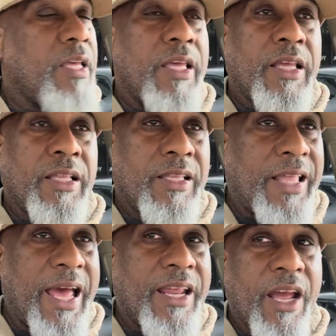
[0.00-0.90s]
in
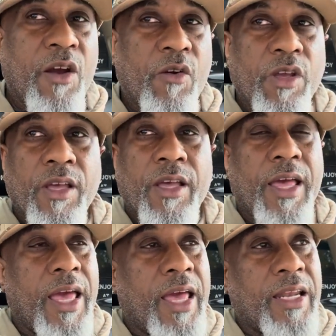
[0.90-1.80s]
that area.
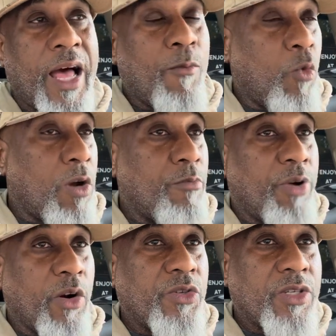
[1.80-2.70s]
And I'm one
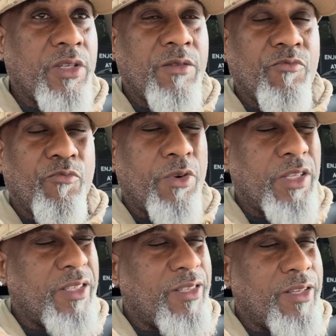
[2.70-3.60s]
person, but
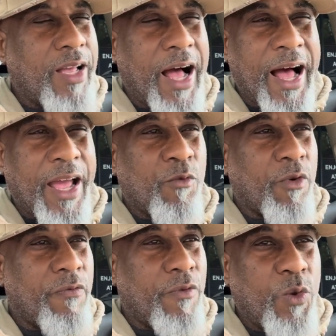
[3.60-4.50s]
I
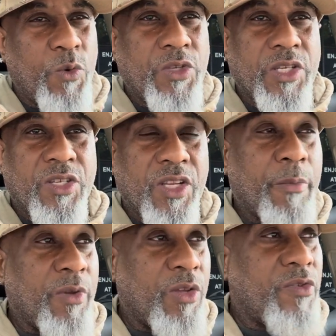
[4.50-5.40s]
refuse to sit
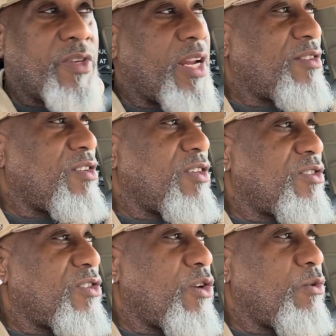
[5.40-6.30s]
up and use it as an
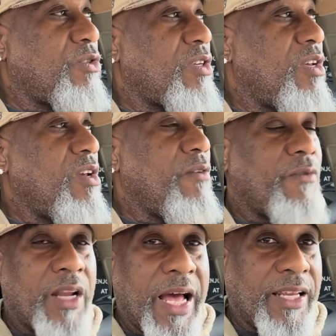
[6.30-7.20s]
excuse
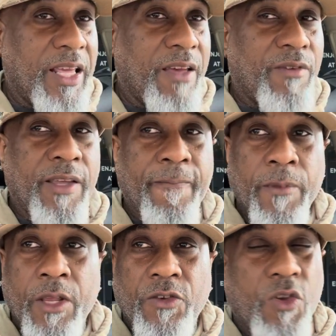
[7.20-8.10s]
for not giving.
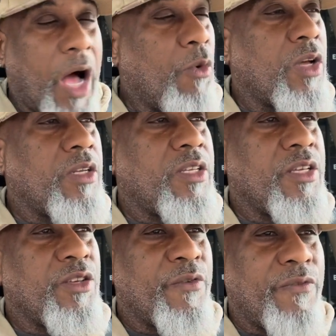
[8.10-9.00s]
So I will
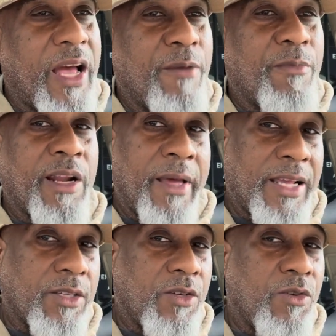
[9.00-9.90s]
continue to fight, but I'm
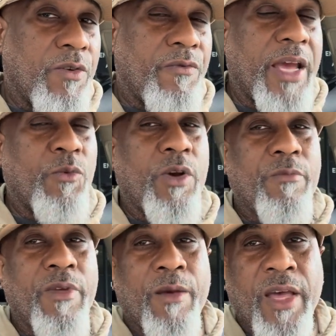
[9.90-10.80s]
asking you to fight with
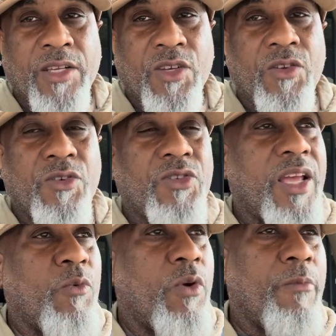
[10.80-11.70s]
me. I'm asking you to
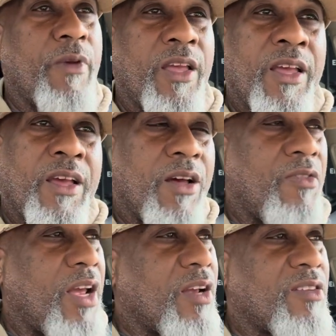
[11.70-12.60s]
stand with me.
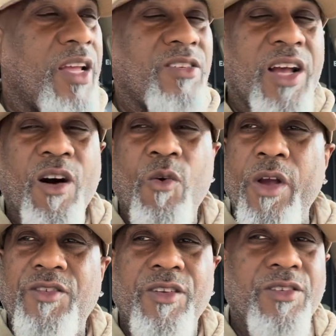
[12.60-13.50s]
There's
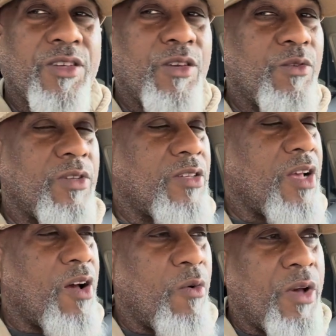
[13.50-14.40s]
always an excuse. There's
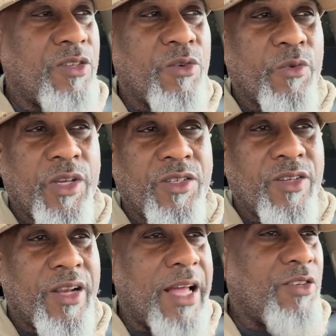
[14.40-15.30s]
always a
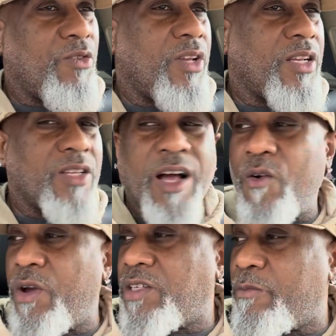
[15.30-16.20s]
reason not to. There's
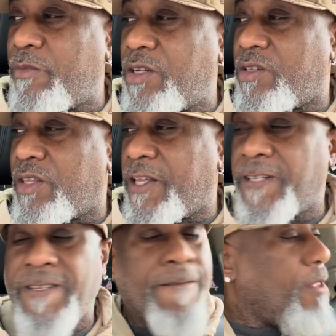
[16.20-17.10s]
always a bunch of
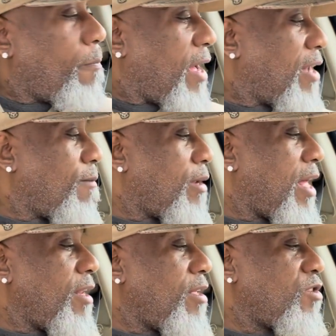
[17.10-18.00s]
things. The bottom
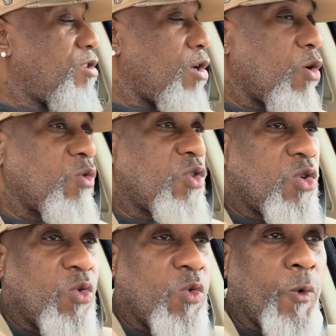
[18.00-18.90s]
line is those
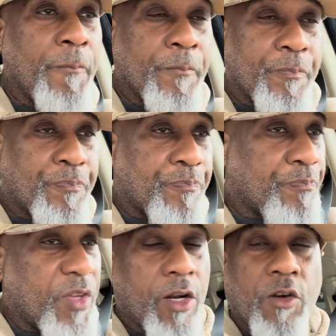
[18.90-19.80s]
who
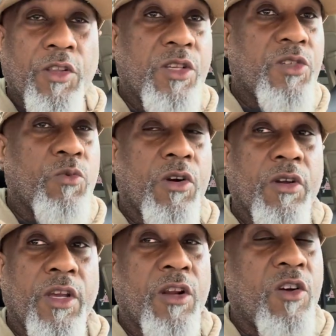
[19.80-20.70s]
get on in this
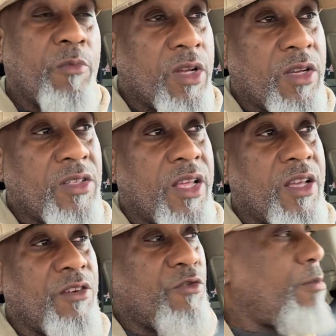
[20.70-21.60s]
world get on because they
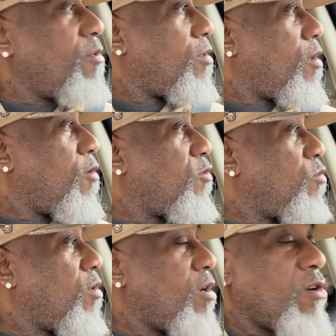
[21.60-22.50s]
contribute. Those
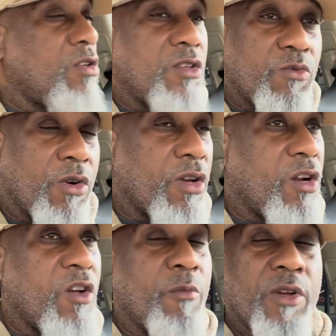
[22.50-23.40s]
who get on in this world get
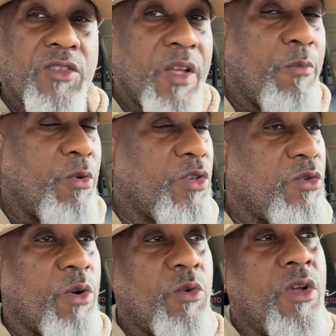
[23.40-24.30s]
on because they push
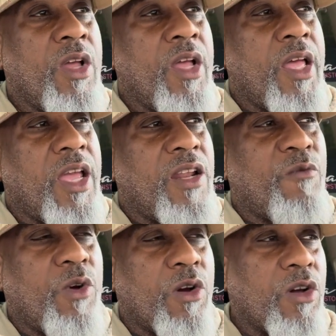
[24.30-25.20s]
through. And if
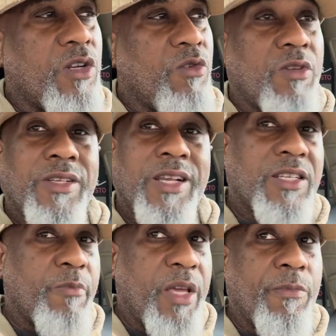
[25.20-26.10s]
we're going to do this as
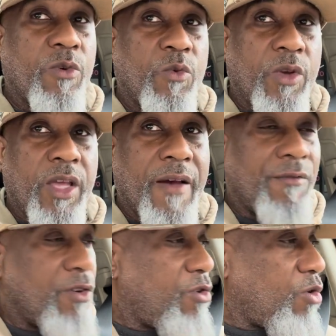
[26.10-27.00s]
a people, we have
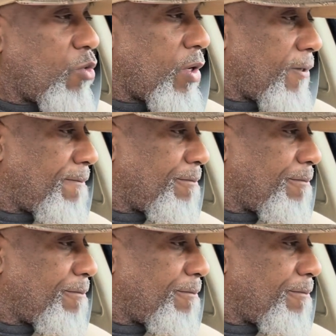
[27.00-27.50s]
to do it